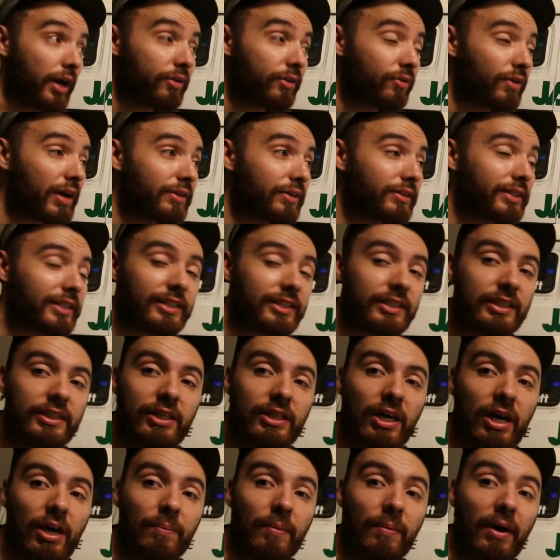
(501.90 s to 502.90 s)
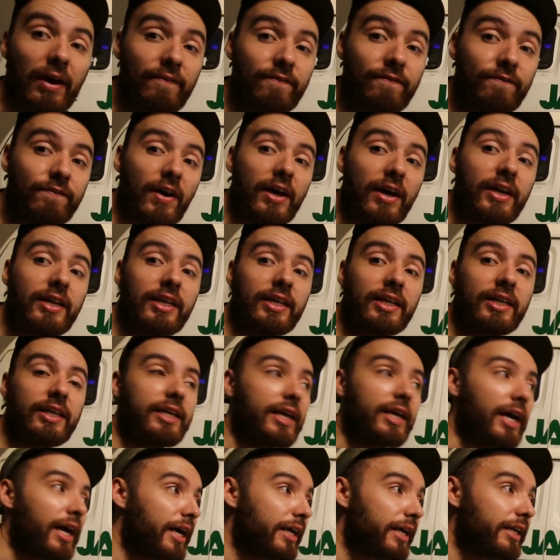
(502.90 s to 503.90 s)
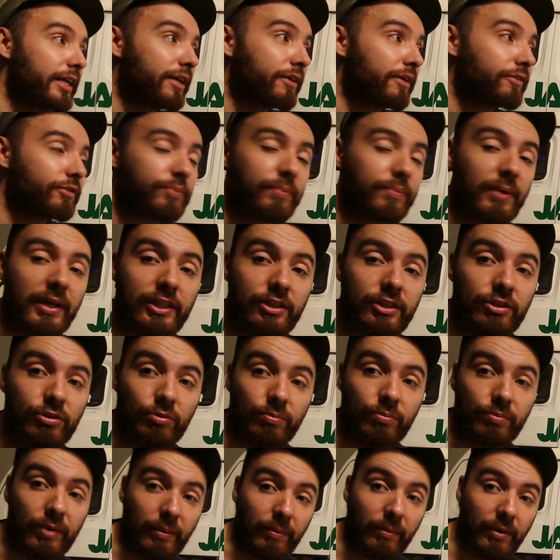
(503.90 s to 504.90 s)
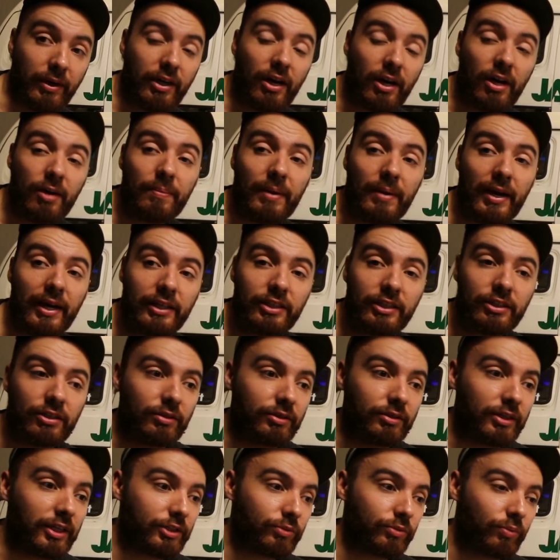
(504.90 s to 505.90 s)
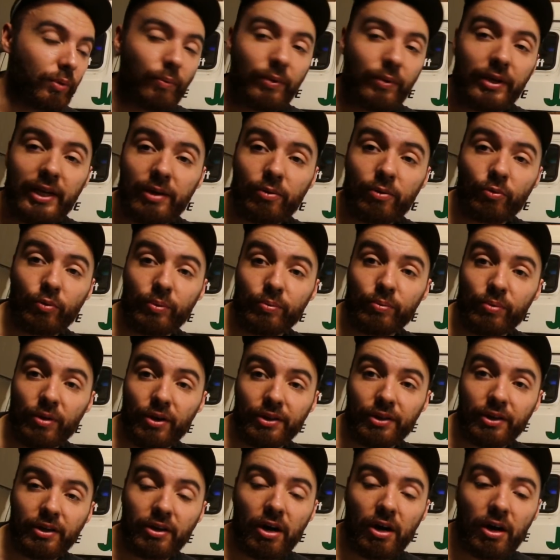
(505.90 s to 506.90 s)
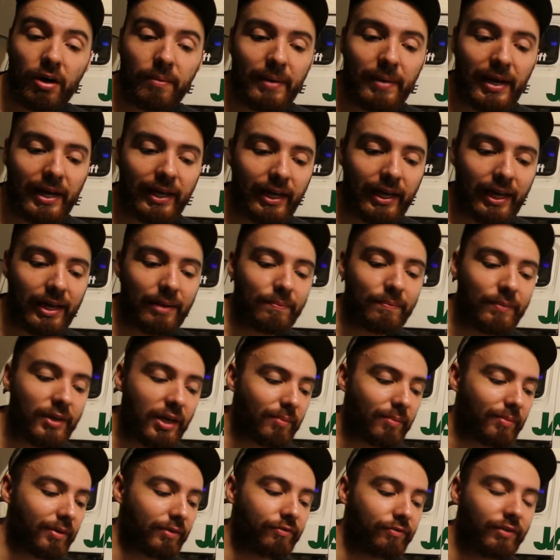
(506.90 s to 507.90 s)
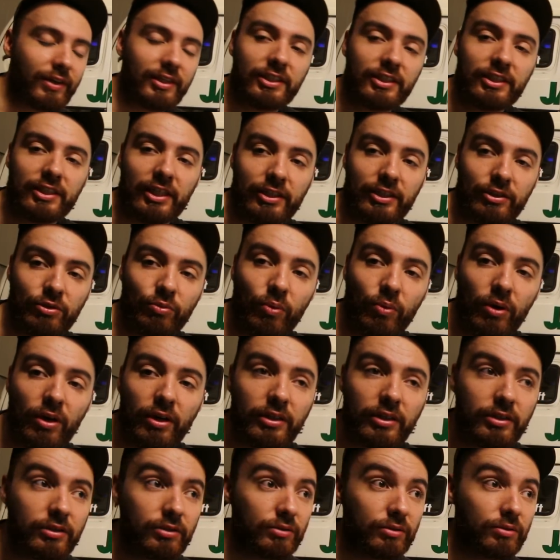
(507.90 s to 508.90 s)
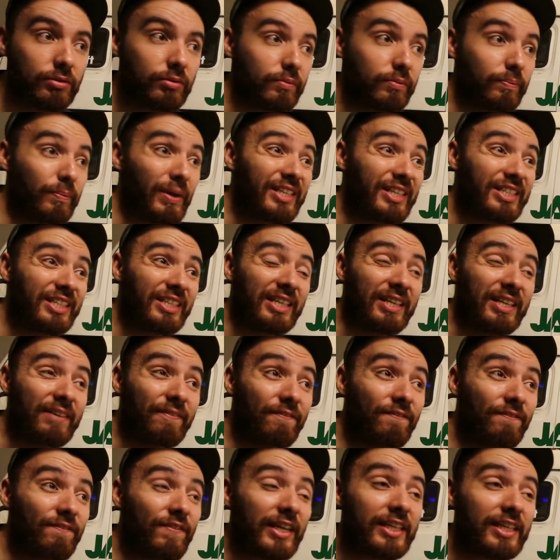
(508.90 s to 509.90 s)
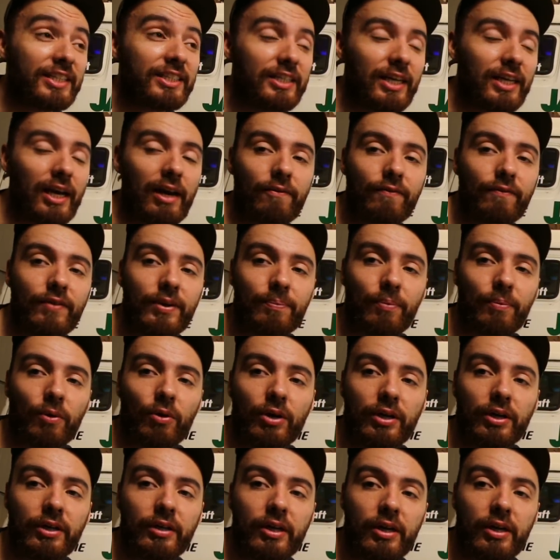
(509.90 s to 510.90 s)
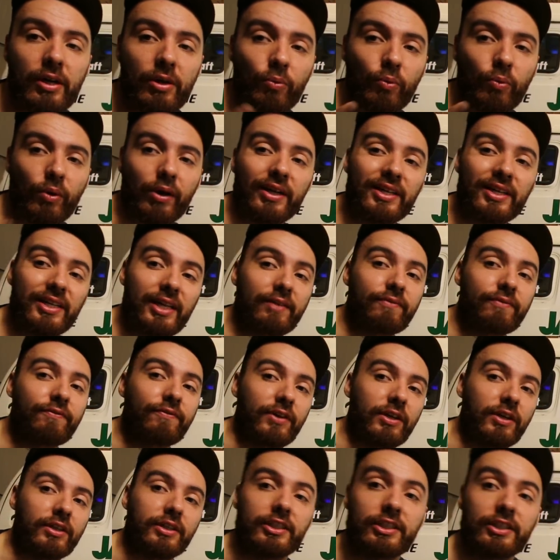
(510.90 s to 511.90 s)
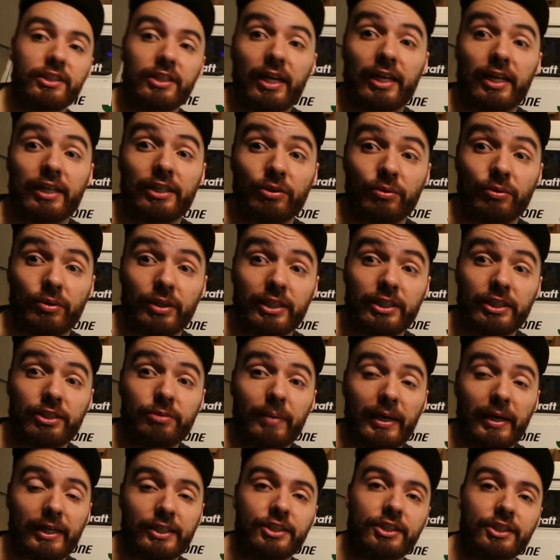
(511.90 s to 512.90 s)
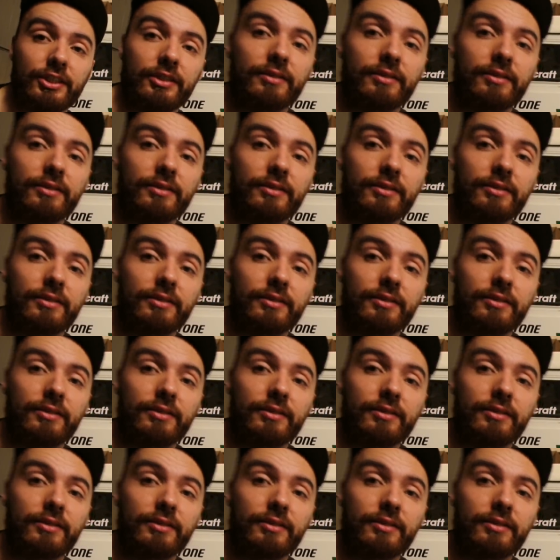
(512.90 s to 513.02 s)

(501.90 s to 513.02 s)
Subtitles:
around this time I finally had enough space to bring my car back, so that's what we did. We brought the car back and me and my friends set to work to basically fix every point where it had failed its annual inspection.